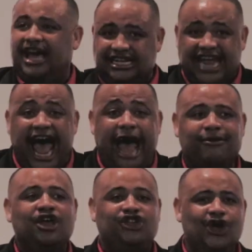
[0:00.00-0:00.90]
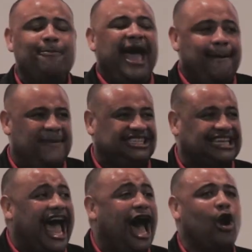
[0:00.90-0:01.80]
adapt, you may miss
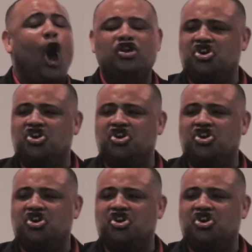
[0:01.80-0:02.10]
out on